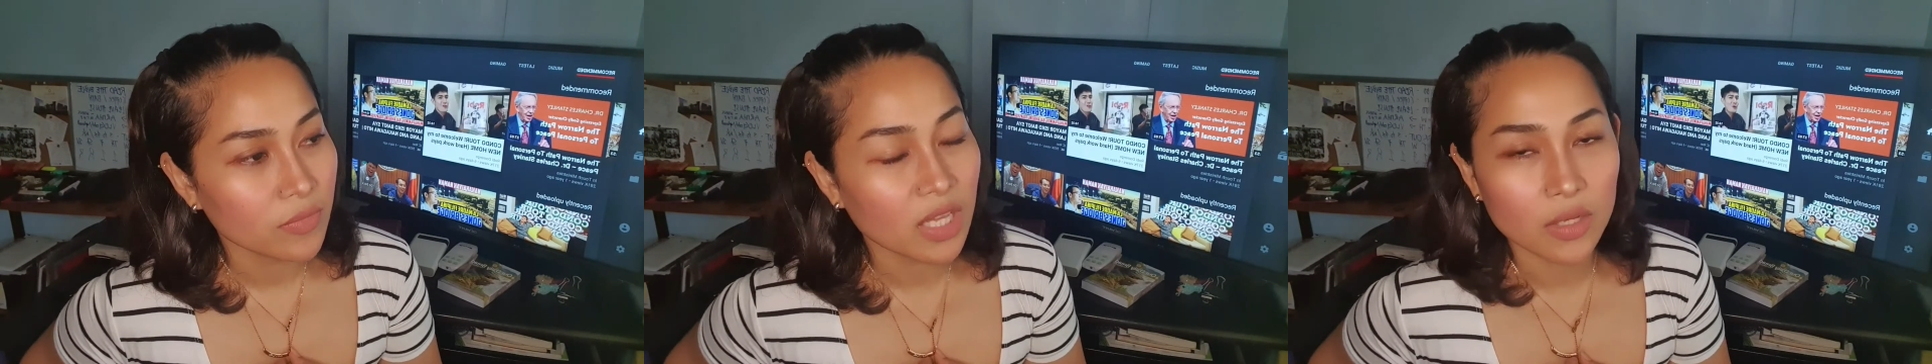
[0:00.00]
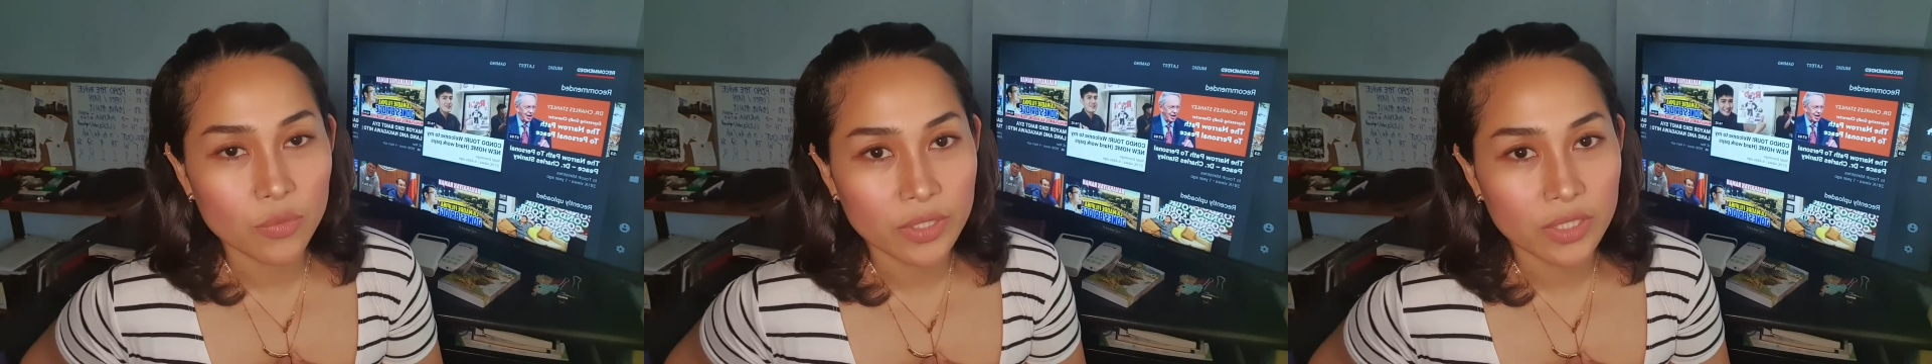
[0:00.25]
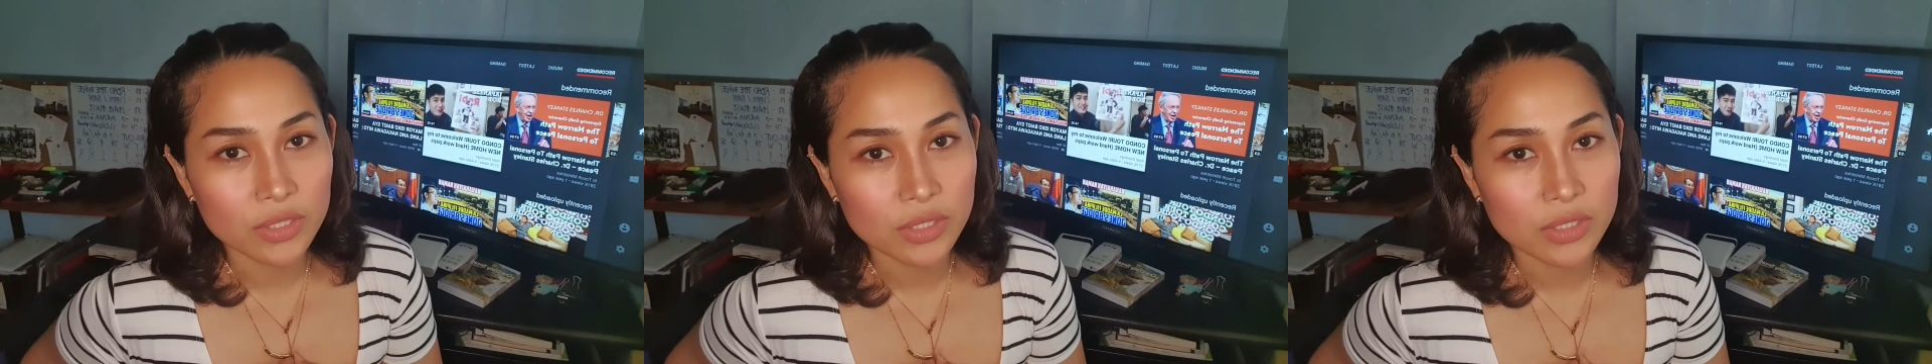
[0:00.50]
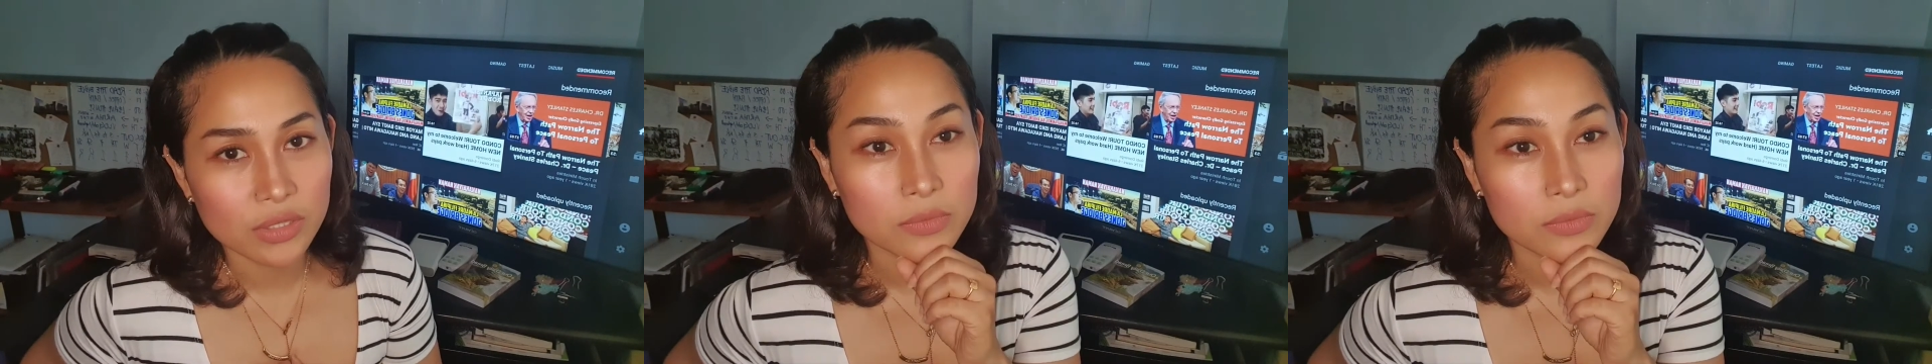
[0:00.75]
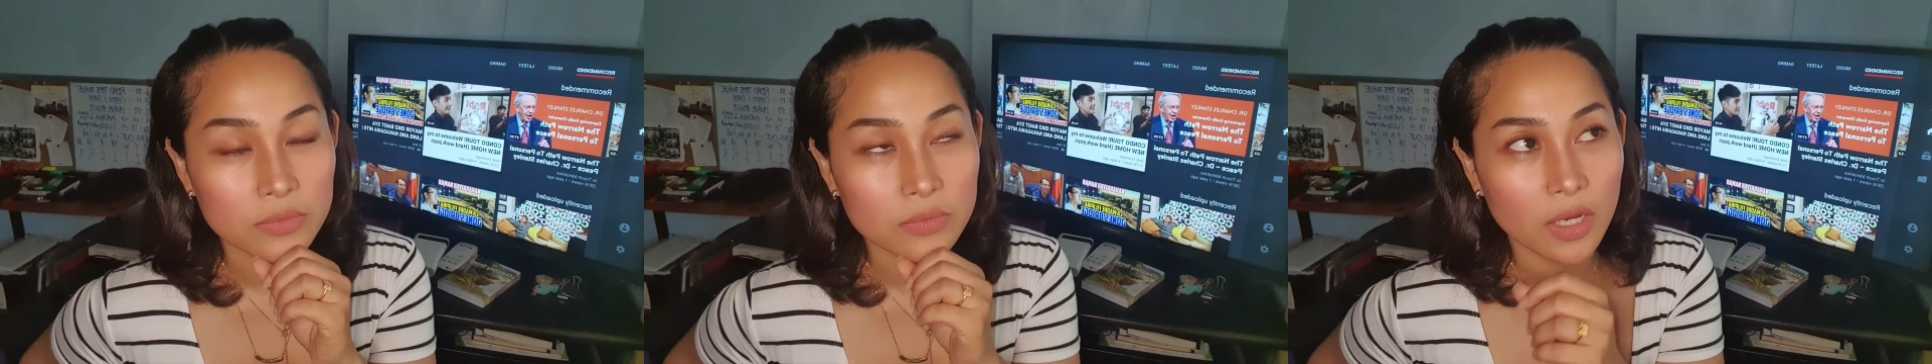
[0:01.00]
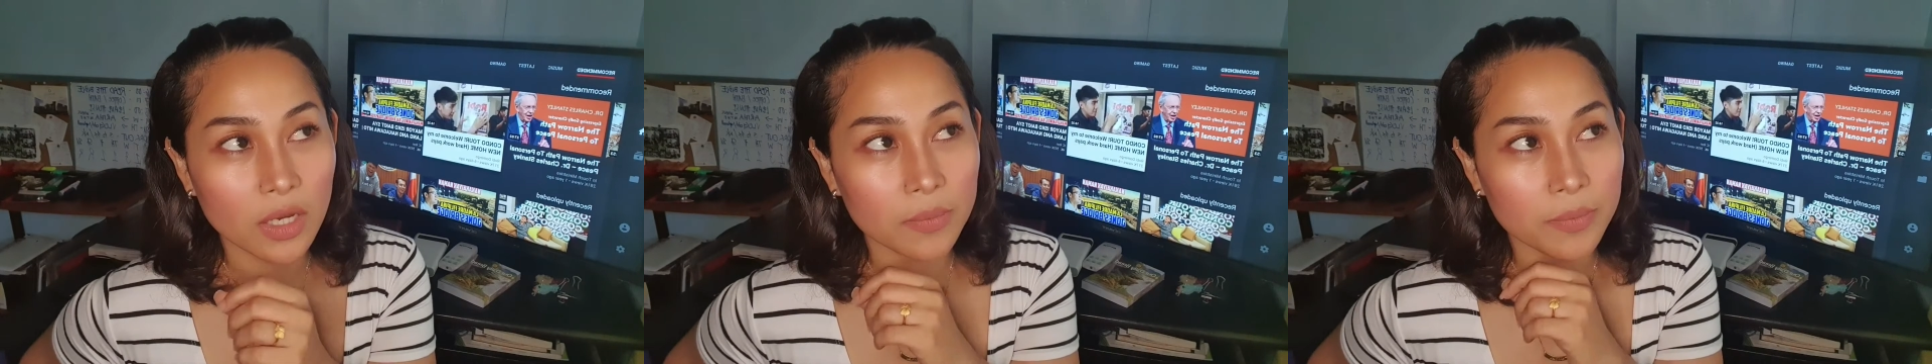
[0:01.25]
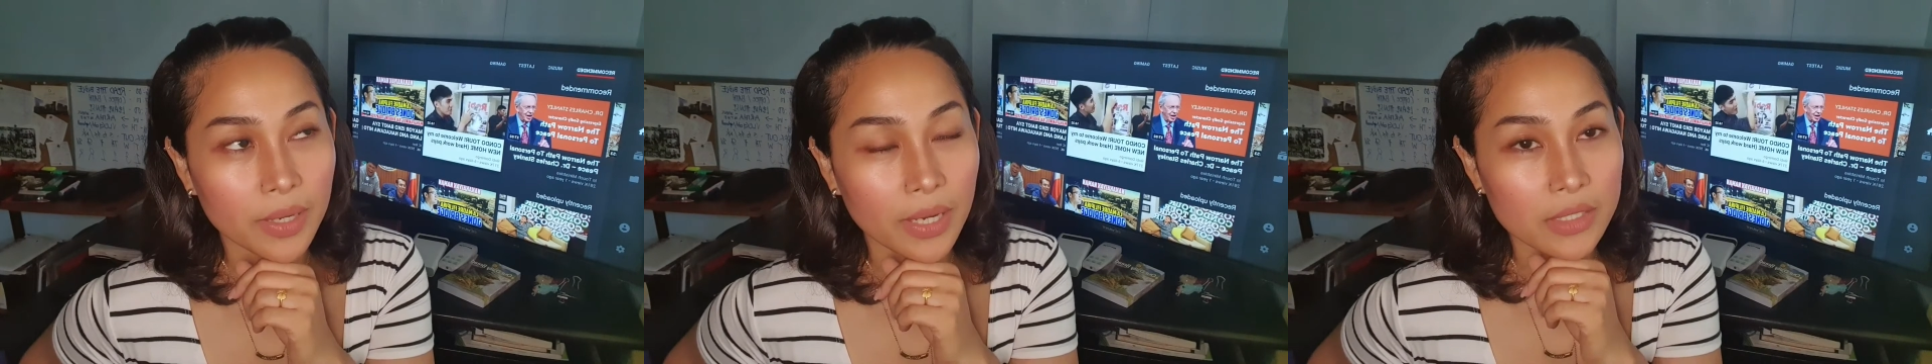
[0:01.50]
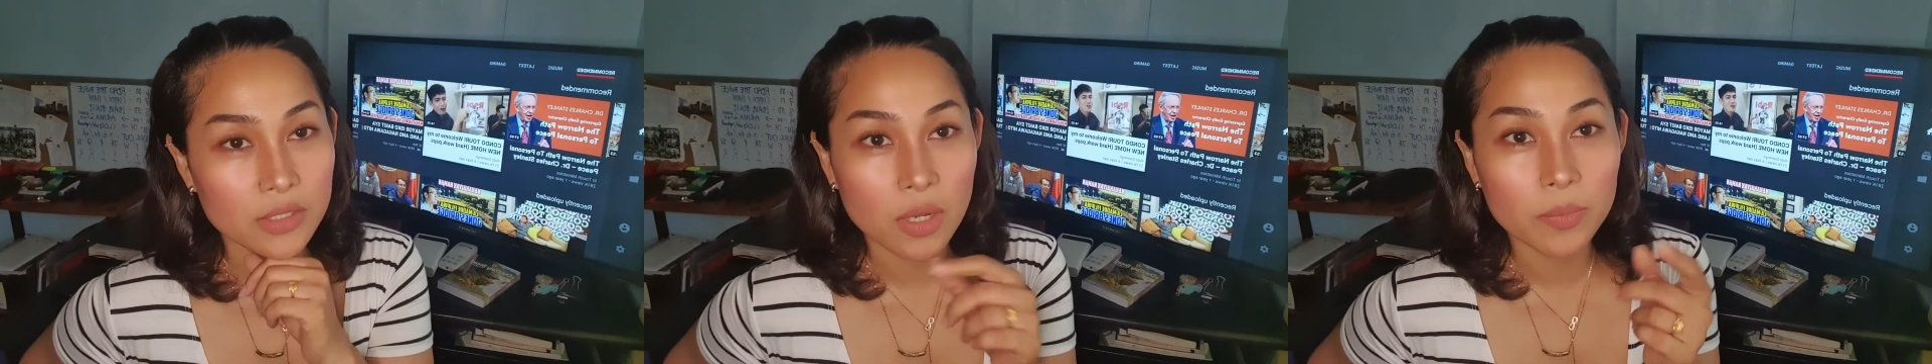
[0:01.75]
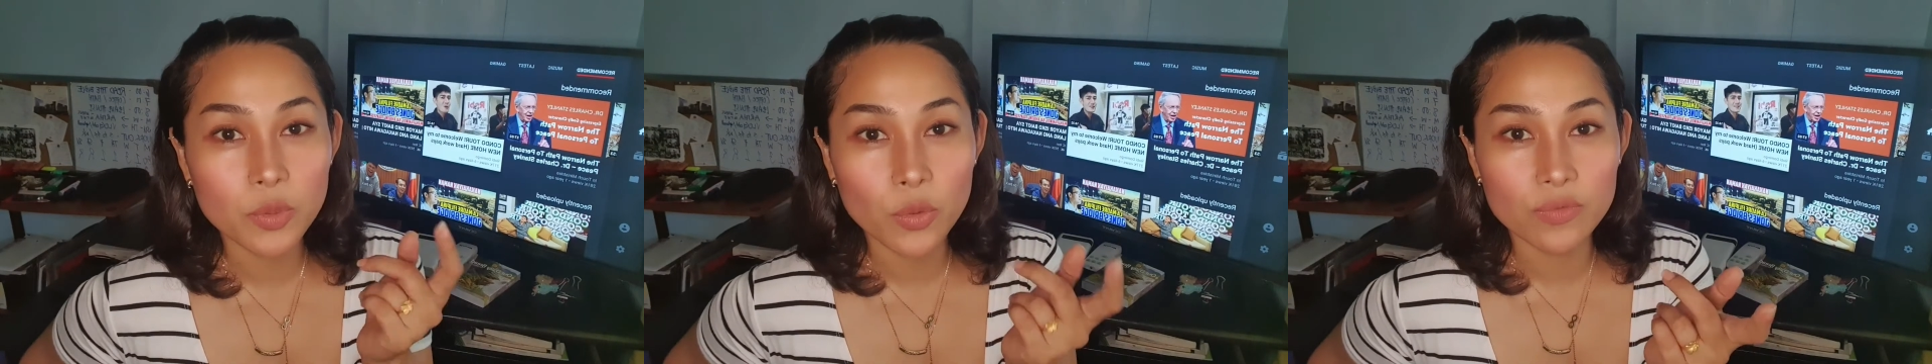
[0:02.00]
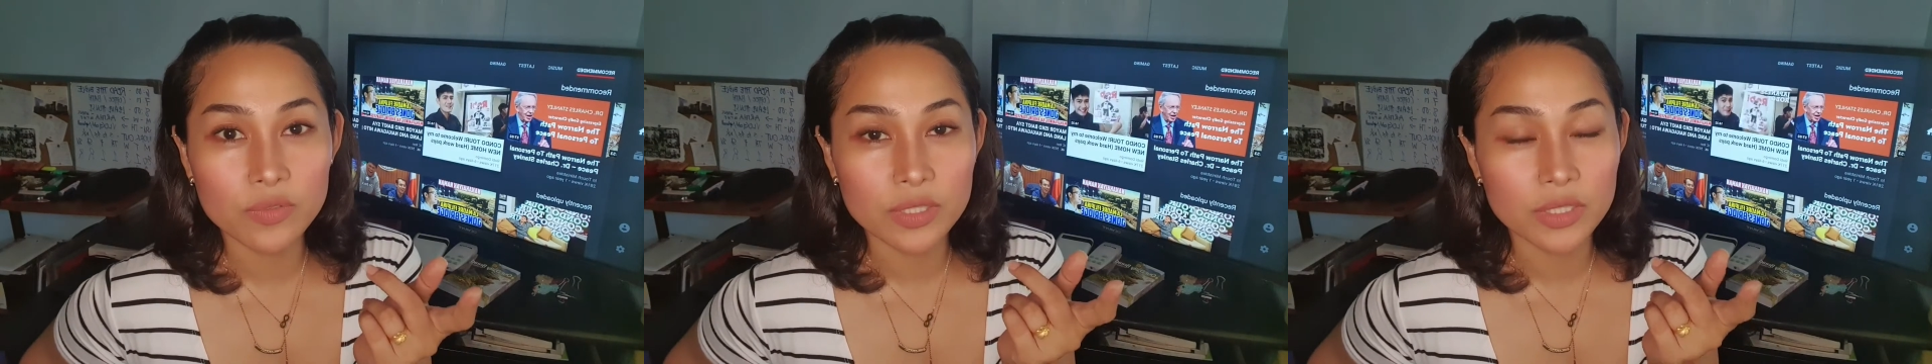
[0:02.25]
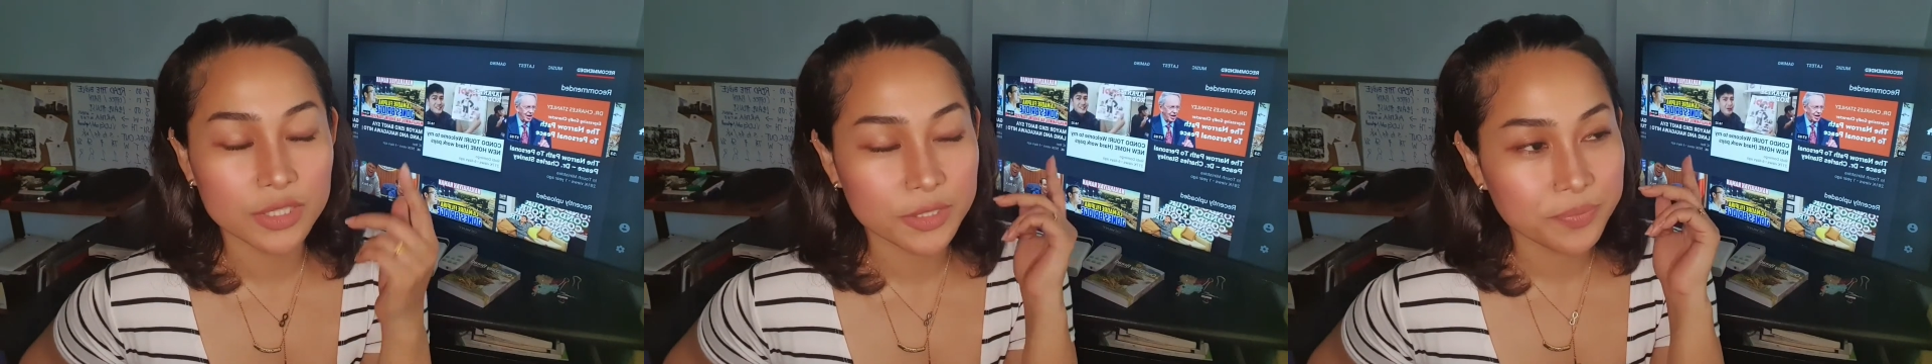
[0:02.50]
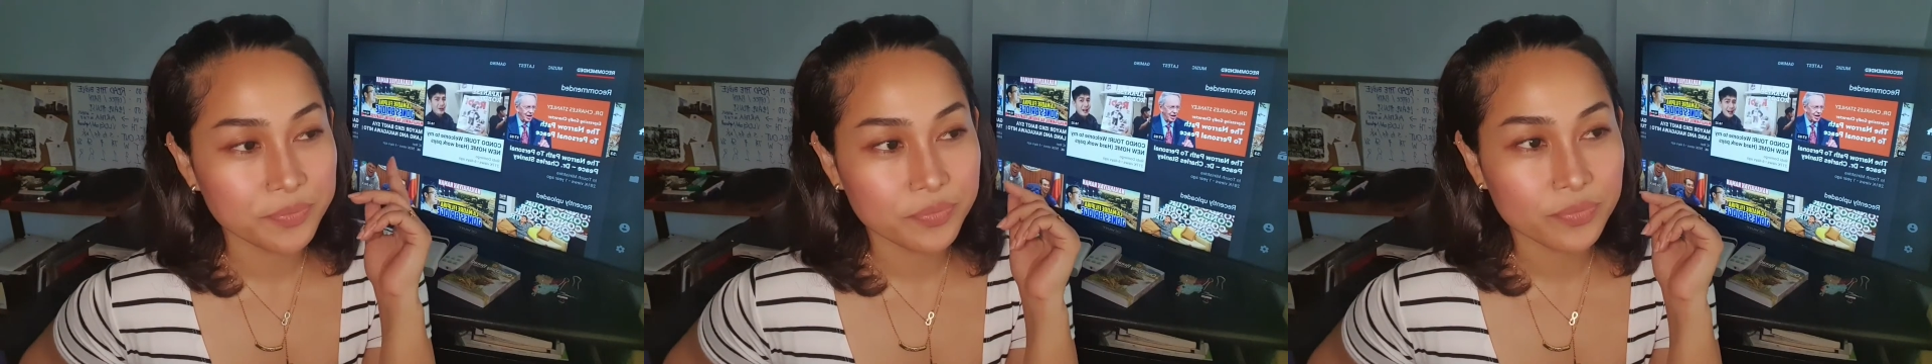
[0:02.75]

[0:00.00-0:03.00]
getting worse. I stopped over